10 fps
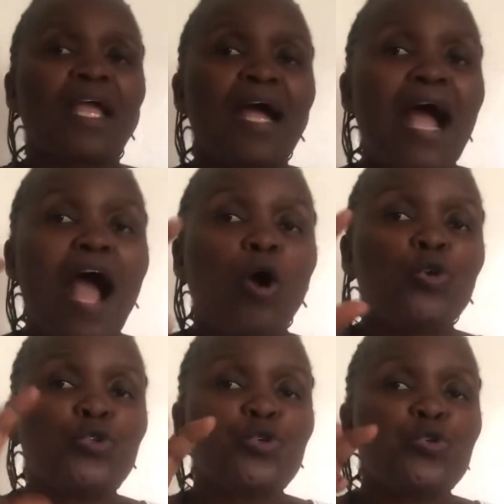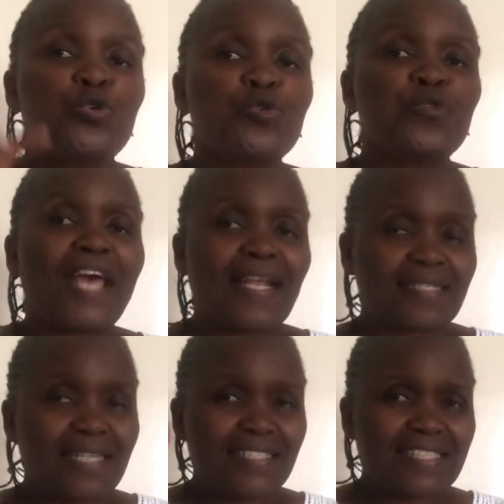How do you do that?
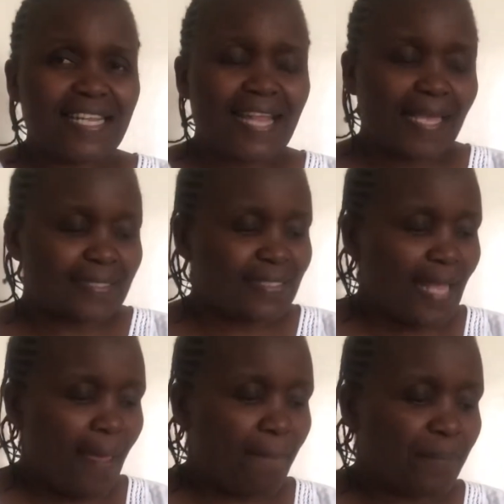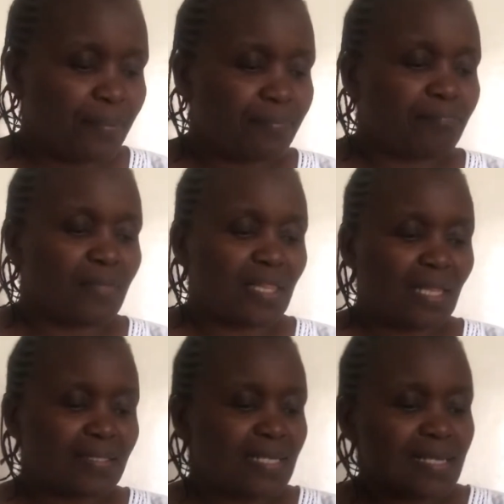That's the next step.
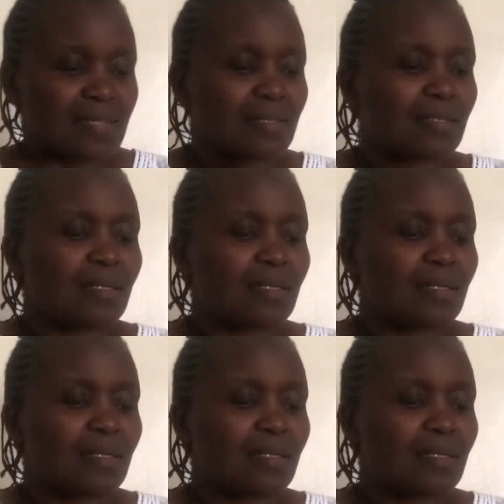13.